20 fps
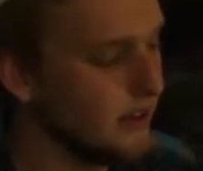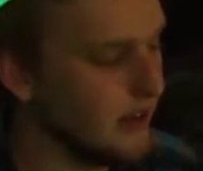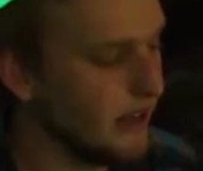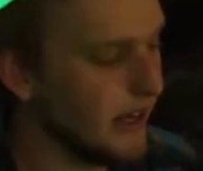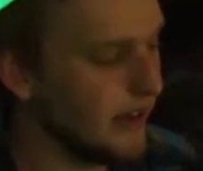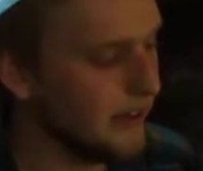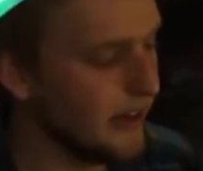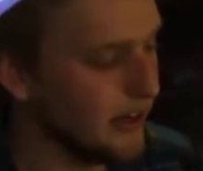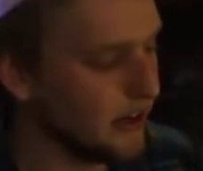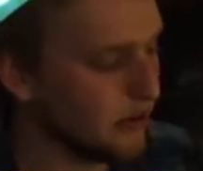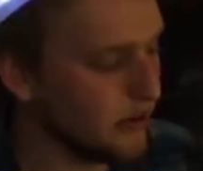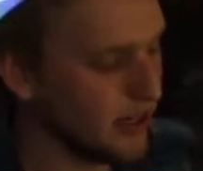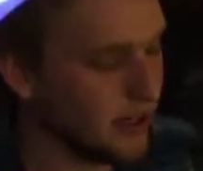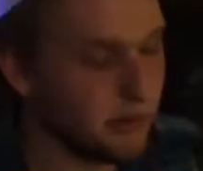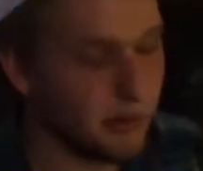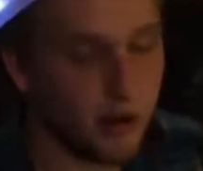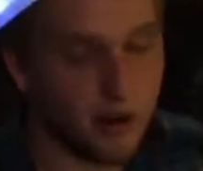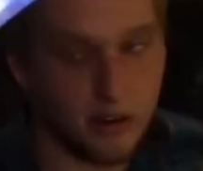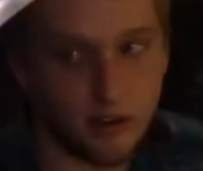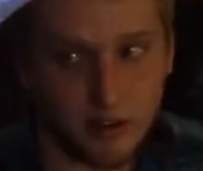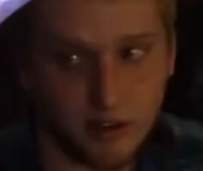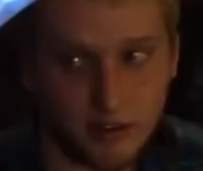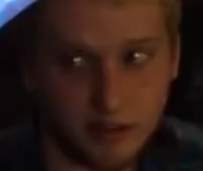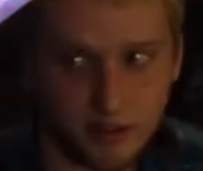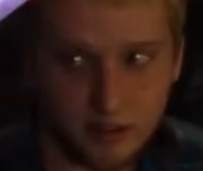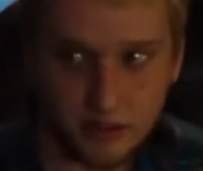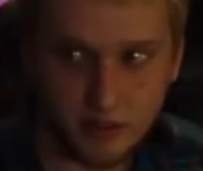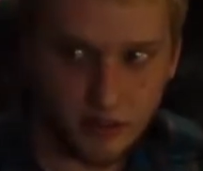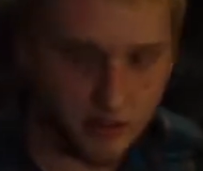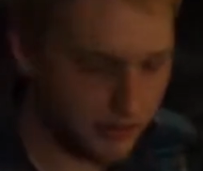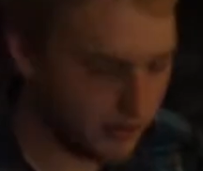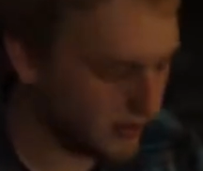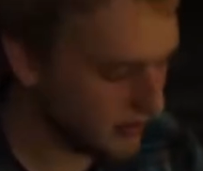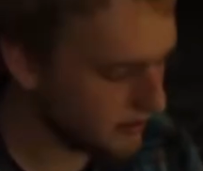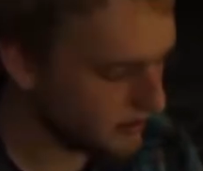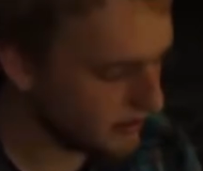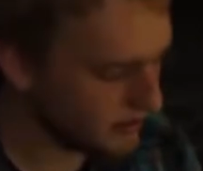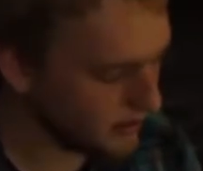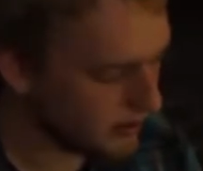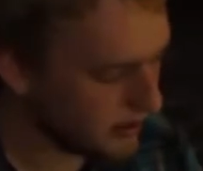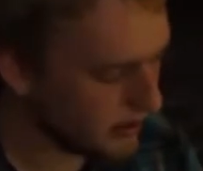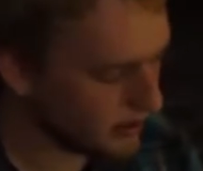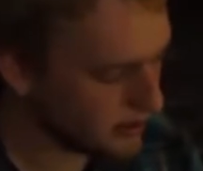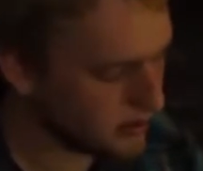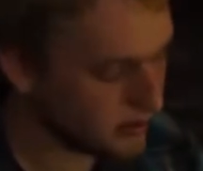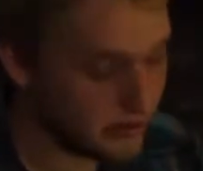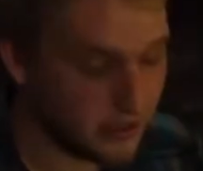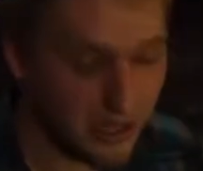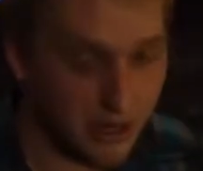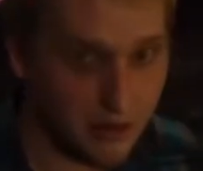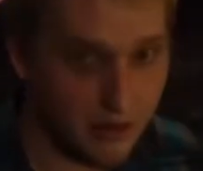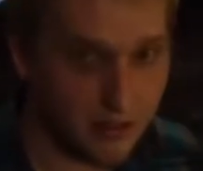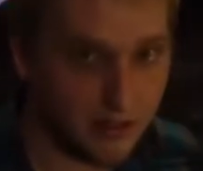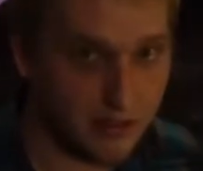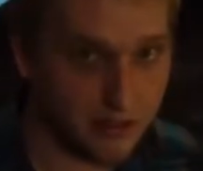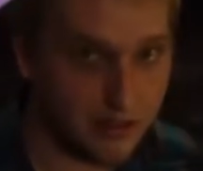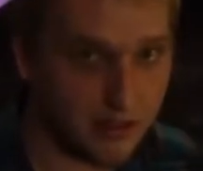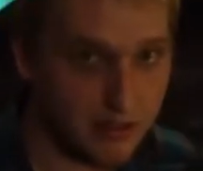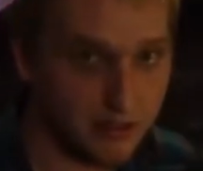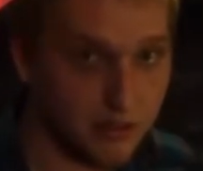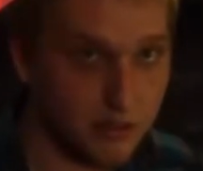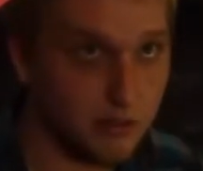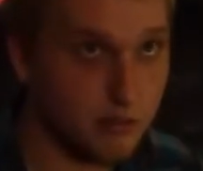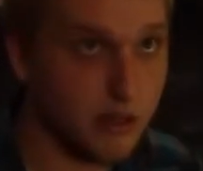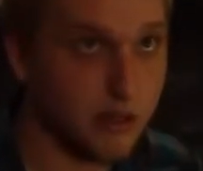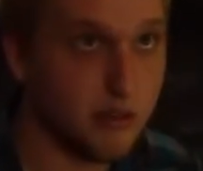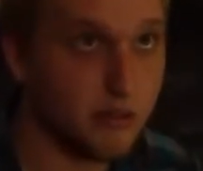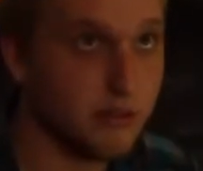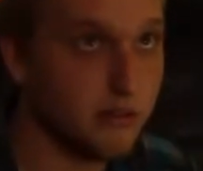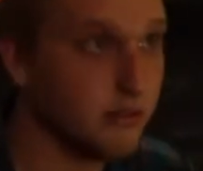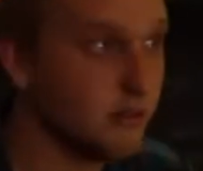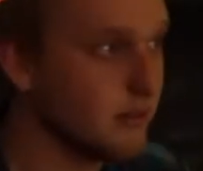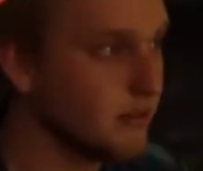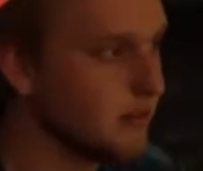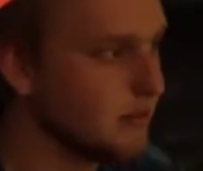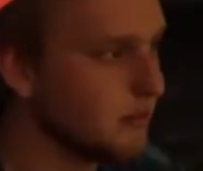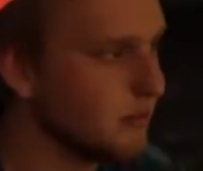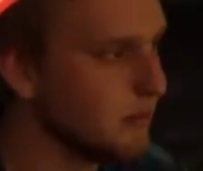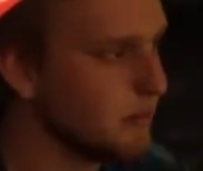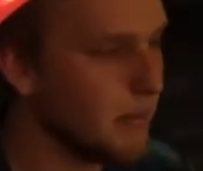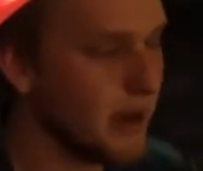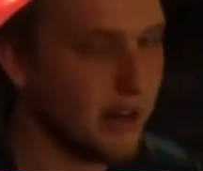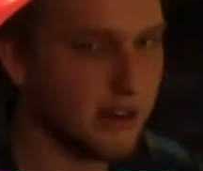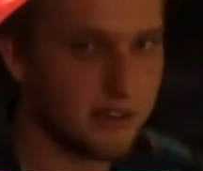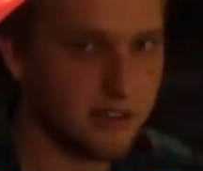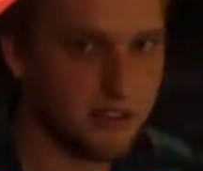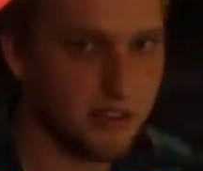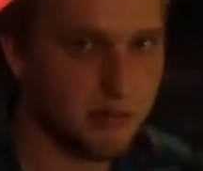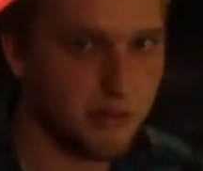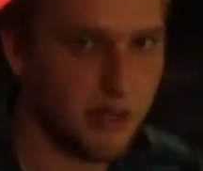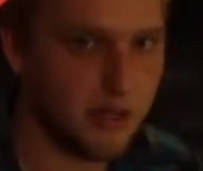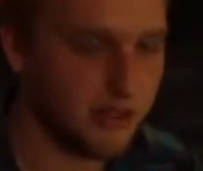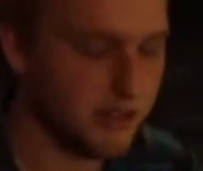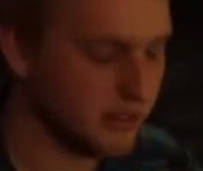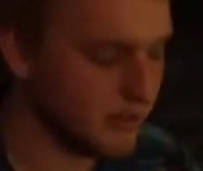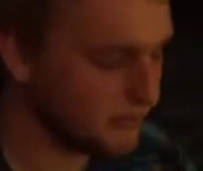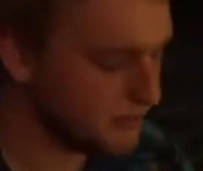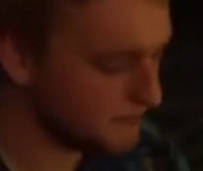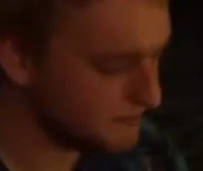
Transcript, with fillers: and that green bar there lets you know that it's unlocked. So now I can leave the mode and back to the menu.